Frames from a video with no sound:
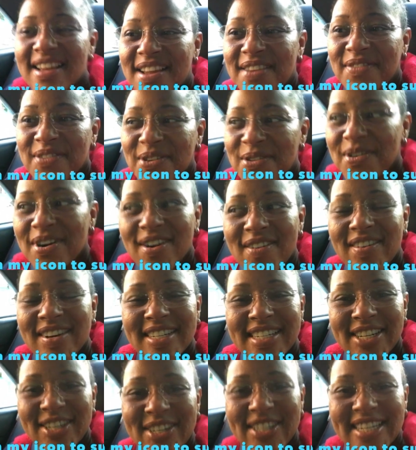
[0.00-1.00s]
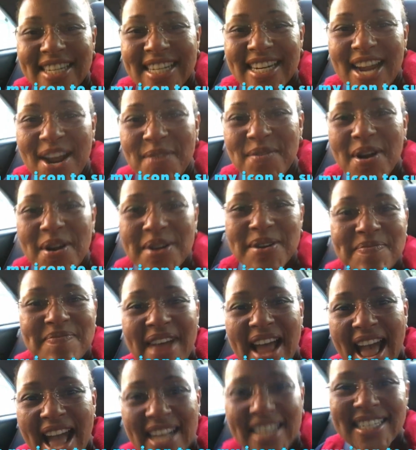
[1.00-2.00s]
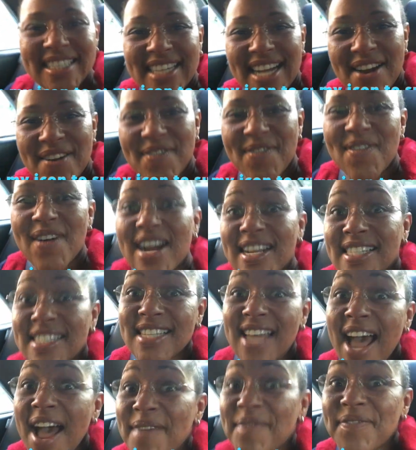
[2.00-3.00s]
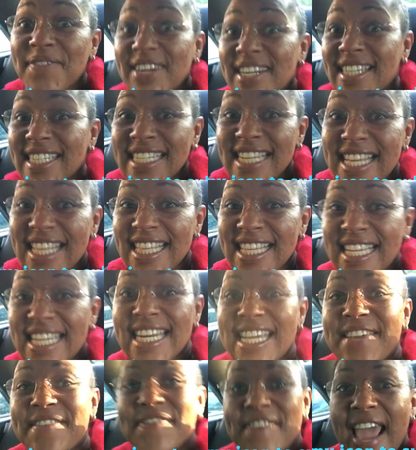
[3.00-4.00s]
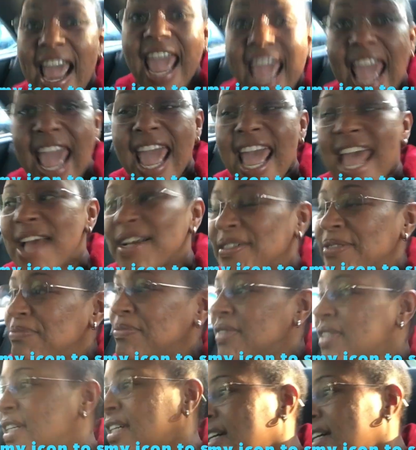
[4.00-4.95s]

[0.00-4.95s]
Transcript: If you are returning, welcome back. What's up, fertility fam?